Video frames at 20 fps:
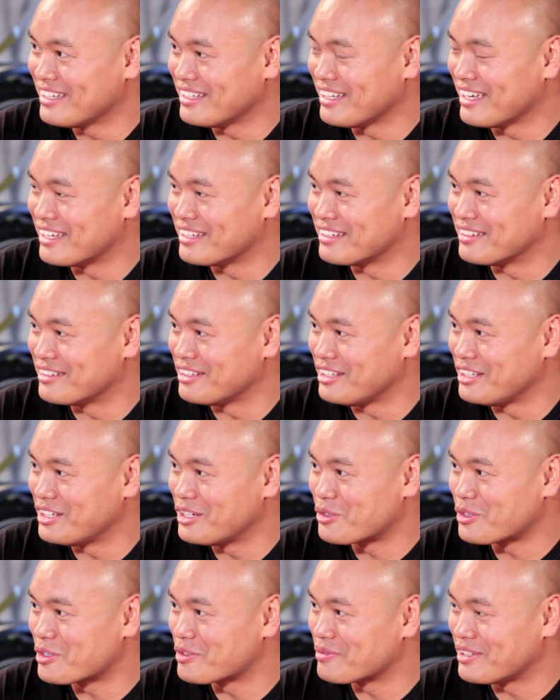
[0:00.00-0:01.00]
And
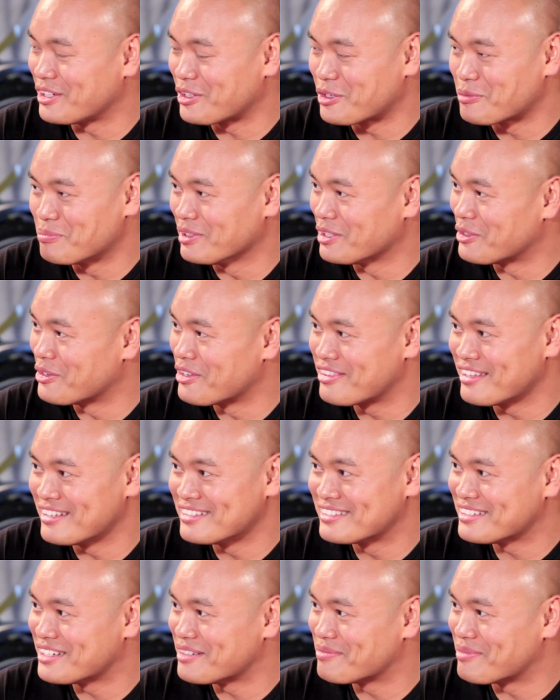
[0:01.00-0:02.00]
you're blowing
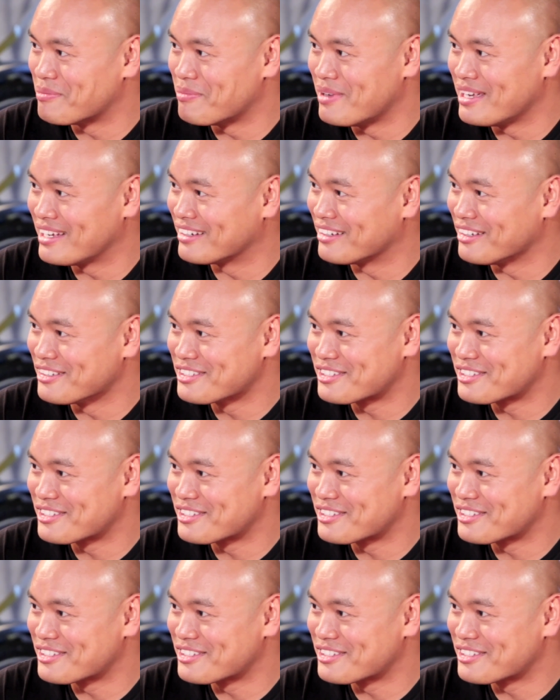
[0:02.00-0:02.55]
things up and making all